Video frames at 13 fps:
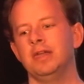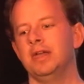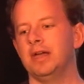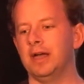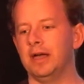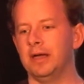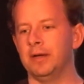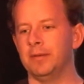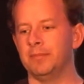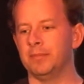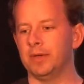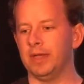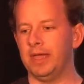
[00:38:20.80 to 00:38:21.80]

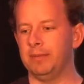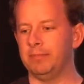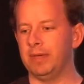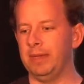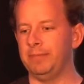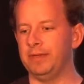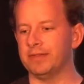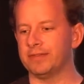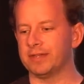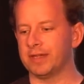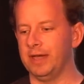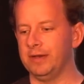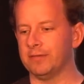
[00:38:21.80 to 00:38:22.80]
Um, and maybe it's the
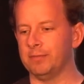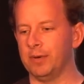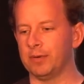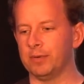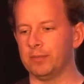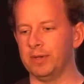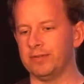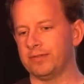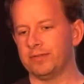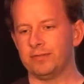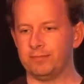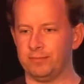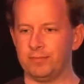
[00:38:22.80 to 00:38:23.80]
kind of model
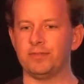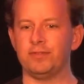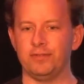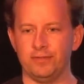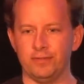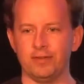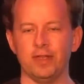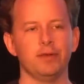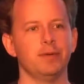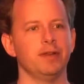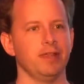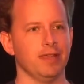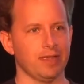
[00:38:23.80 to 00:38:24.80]
which
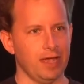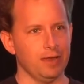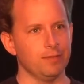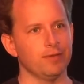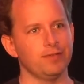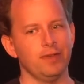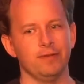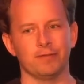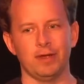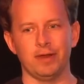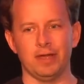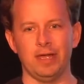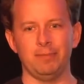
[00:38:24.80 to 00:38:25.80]
genuinely can receive
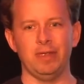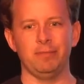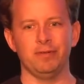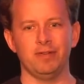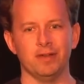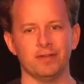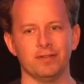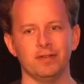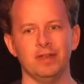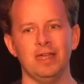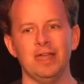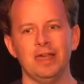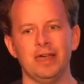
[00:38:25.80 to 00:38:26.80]
greater IP protection.
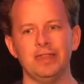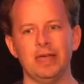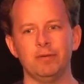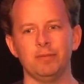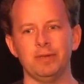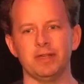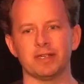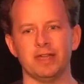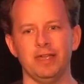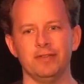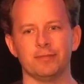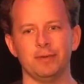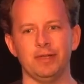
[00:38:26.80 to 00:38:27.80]
And that would be a
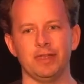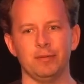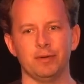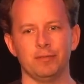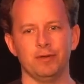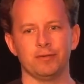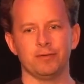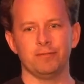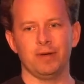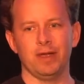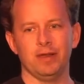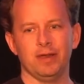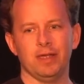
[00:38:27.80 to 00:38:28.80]
case where they would want to
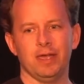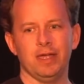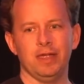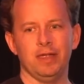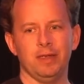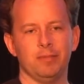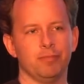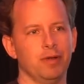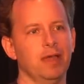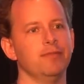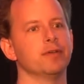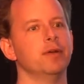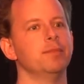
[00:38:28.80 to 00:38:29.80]
run a
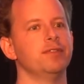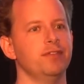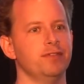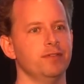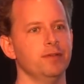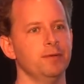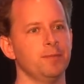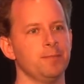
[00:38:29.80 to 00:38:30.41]
private competition.